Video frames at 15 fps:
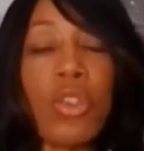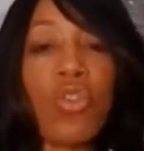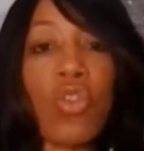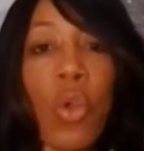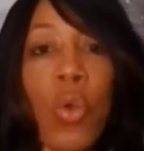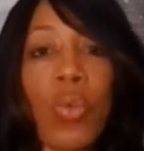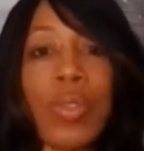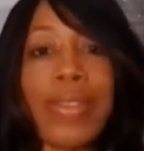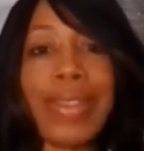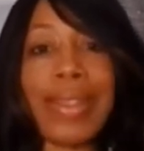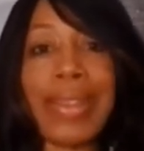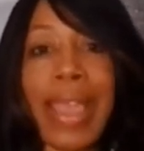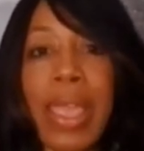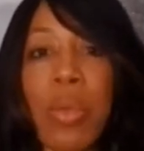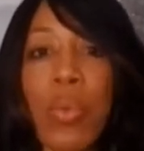So
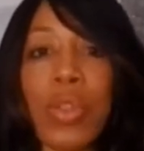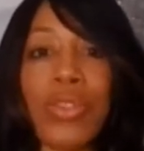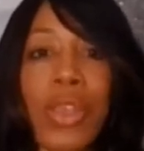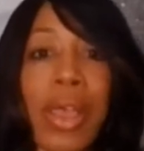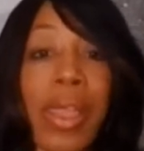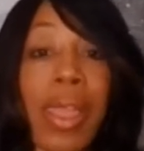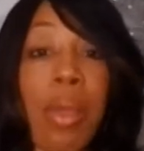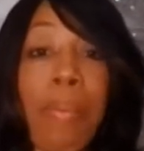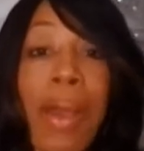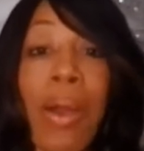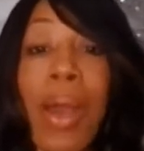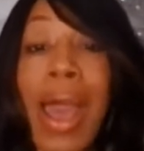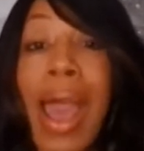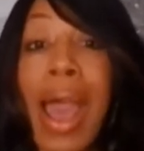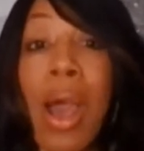today we're talking
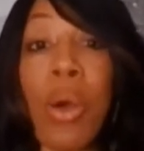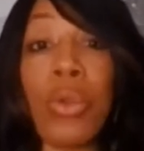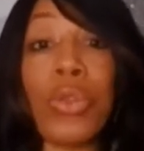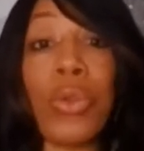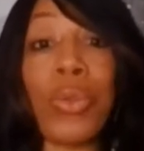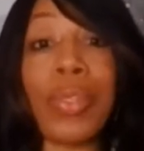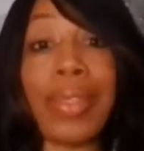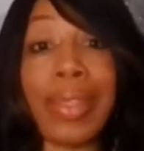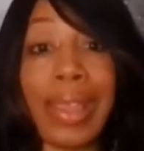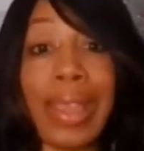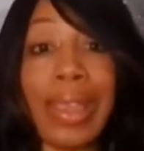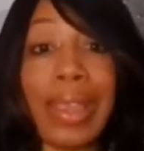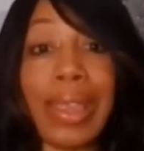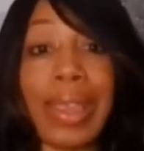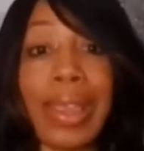about how your
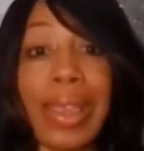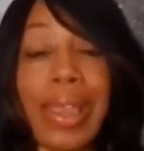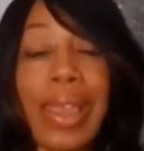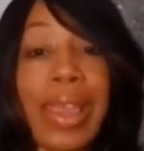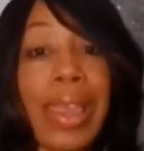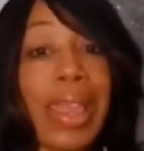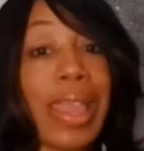thinking